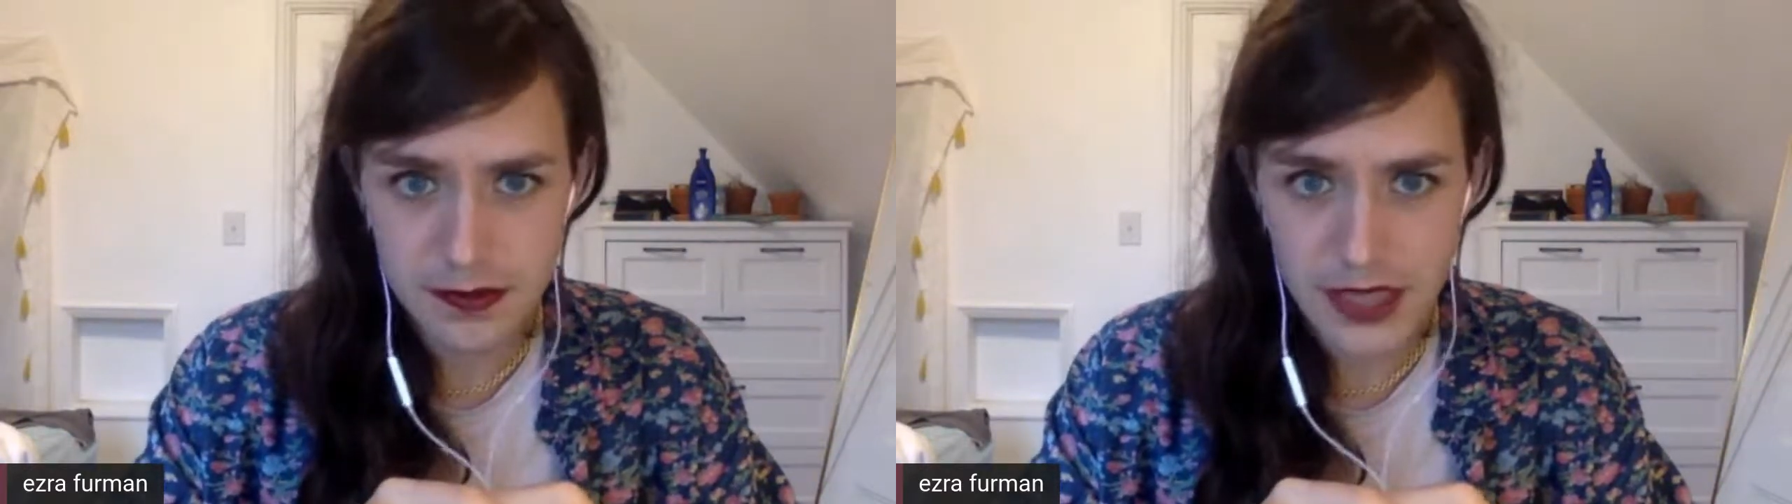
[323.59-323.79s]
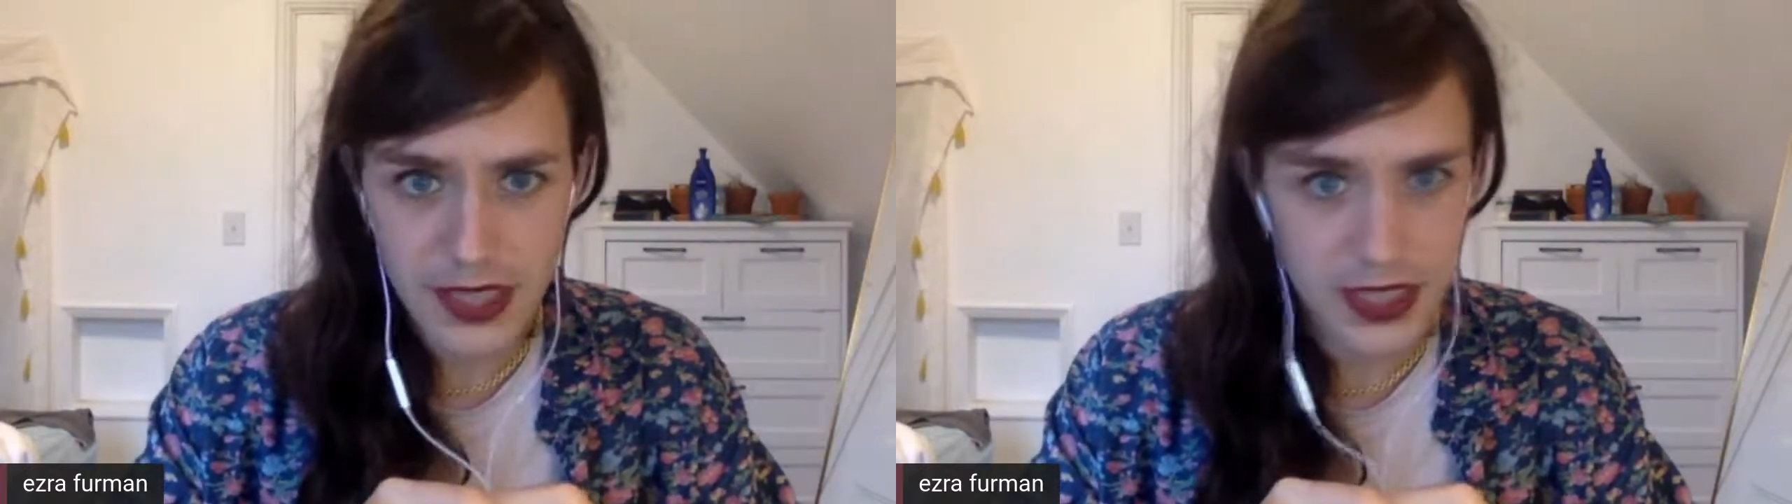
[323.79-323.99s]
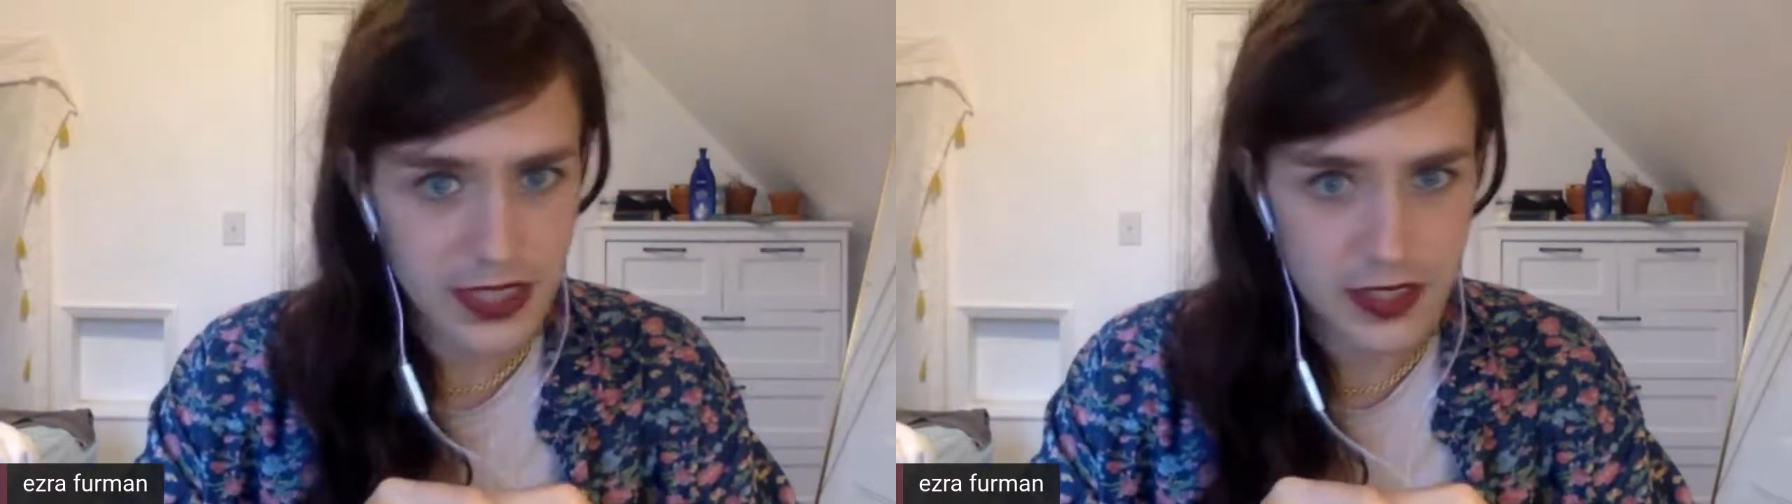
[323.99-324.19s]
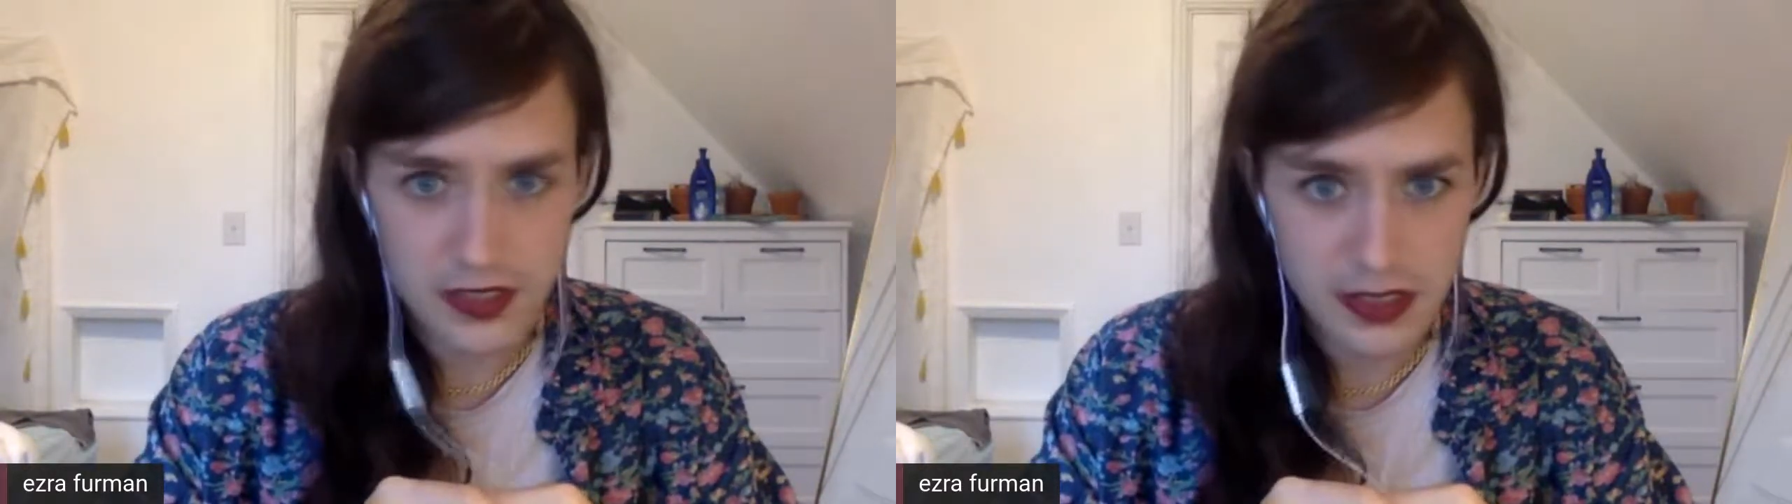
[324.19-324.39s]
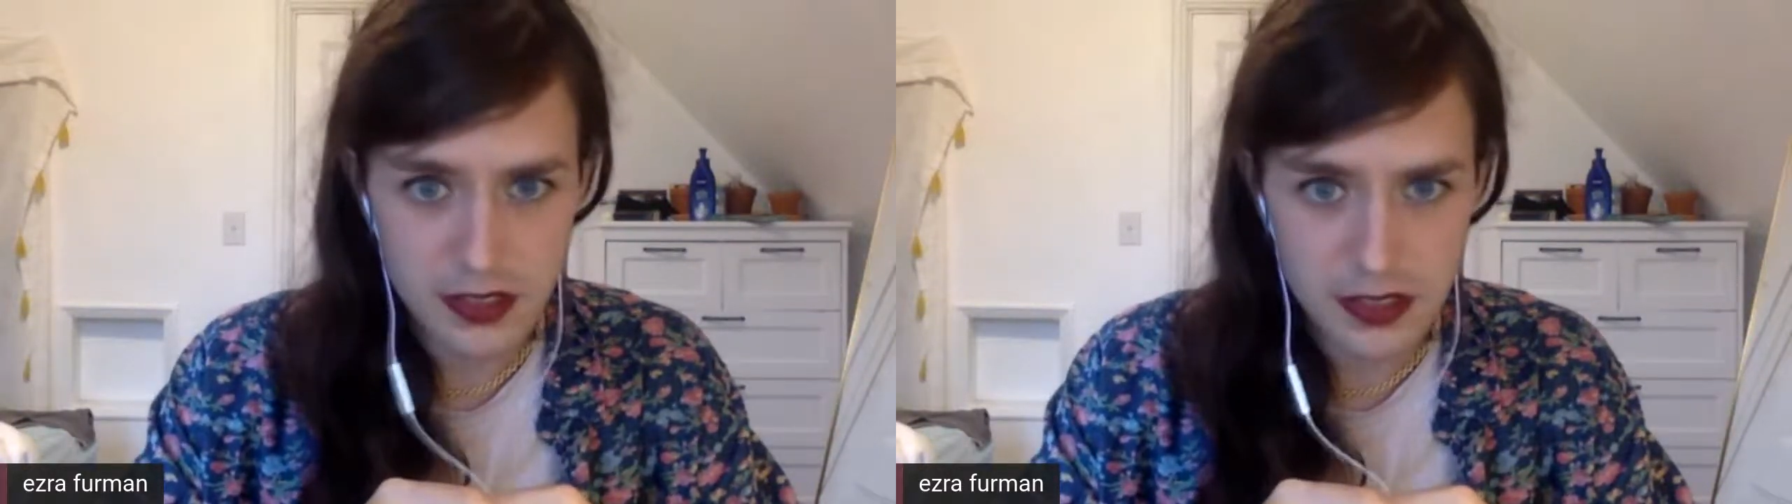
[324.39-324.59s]
and I
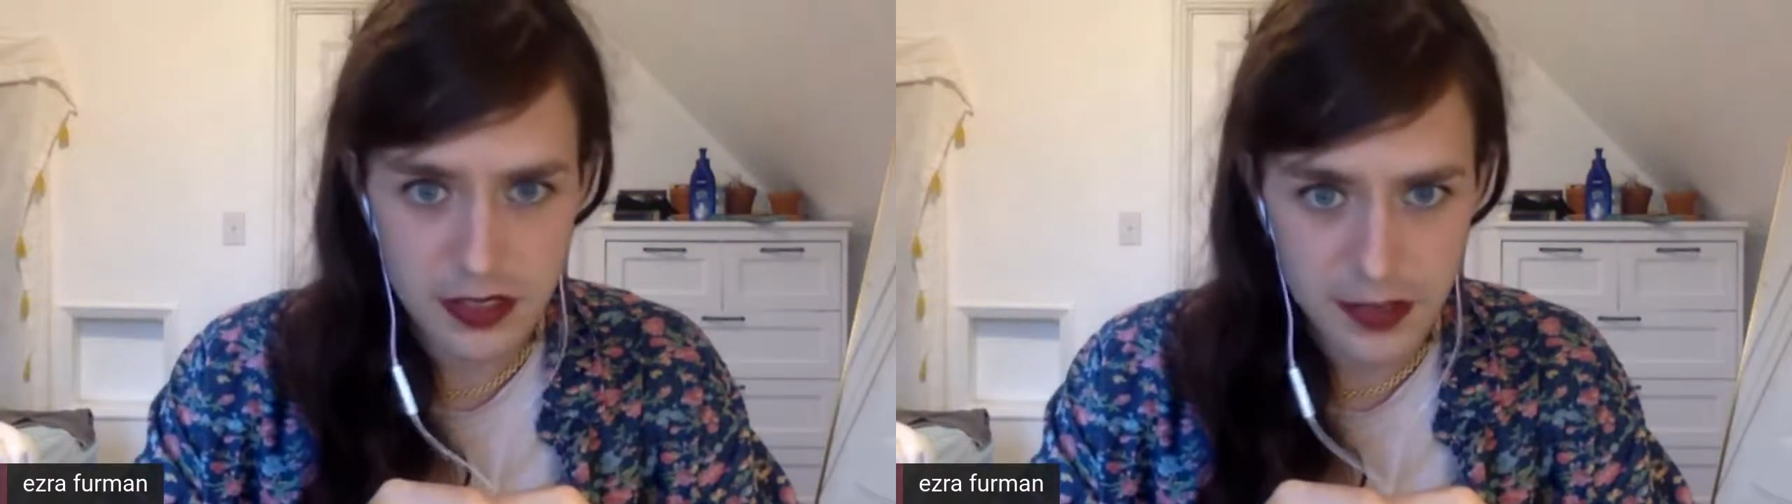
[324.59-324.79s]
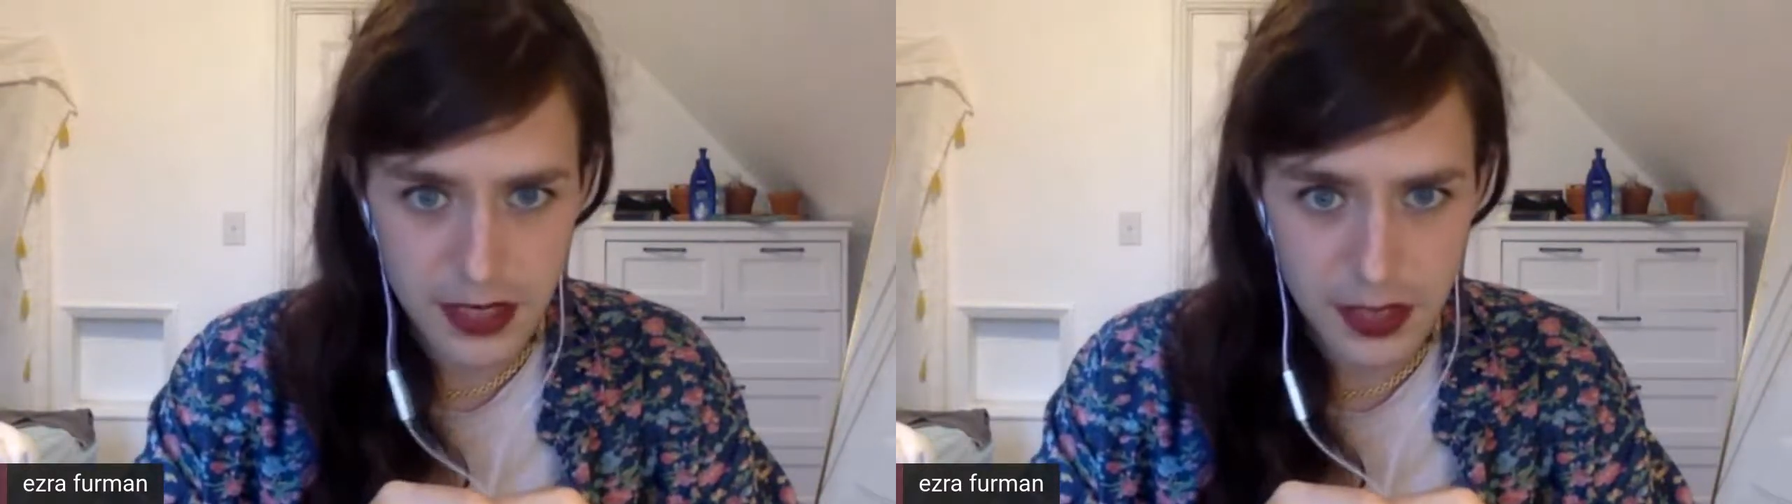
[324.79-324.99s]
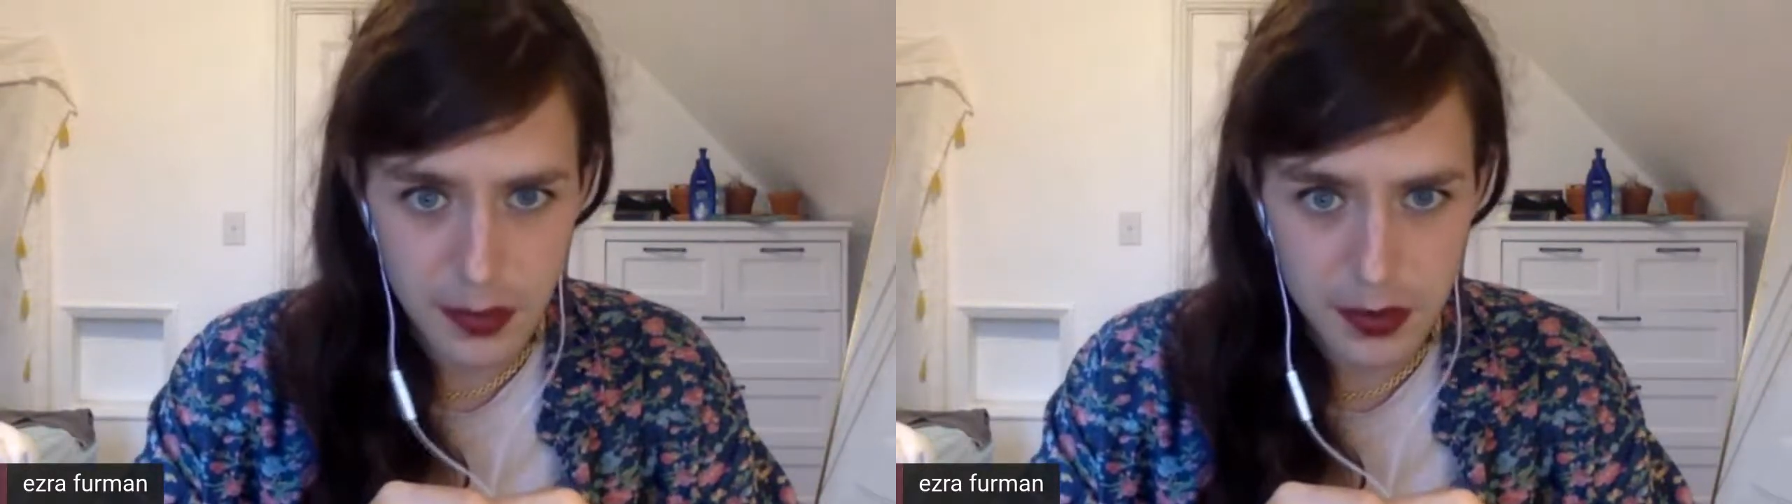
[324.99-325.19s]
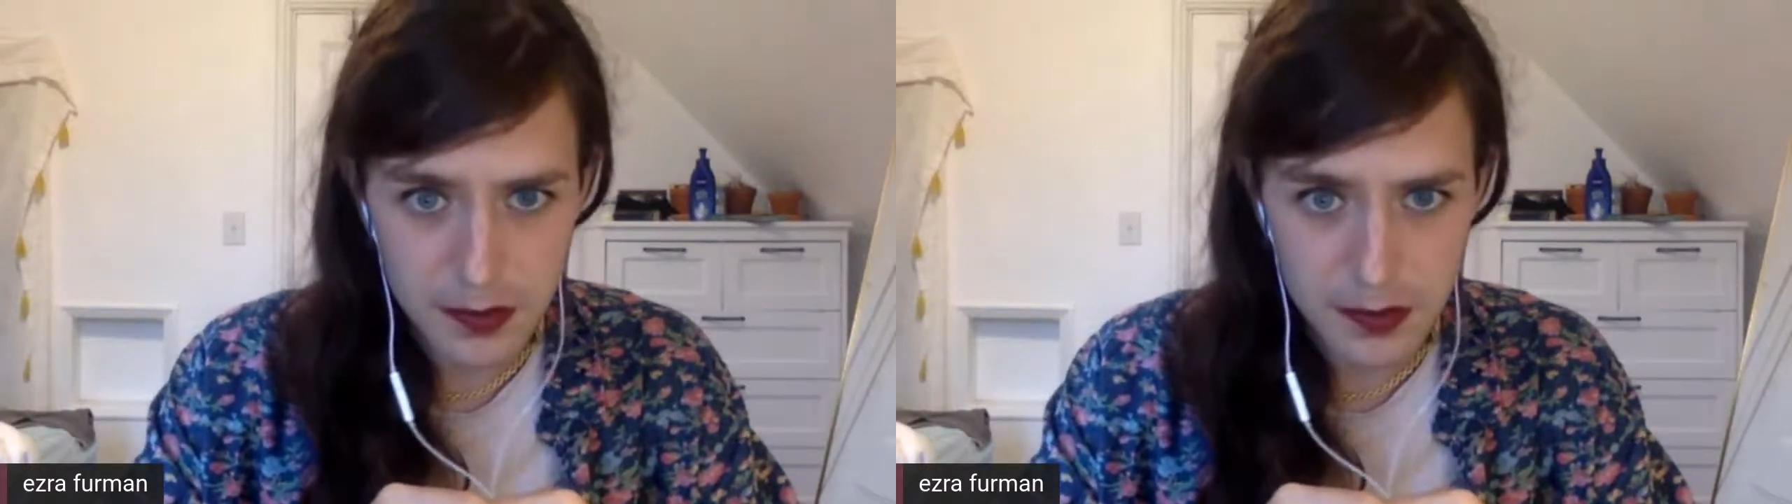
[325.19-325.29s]
continue to develop.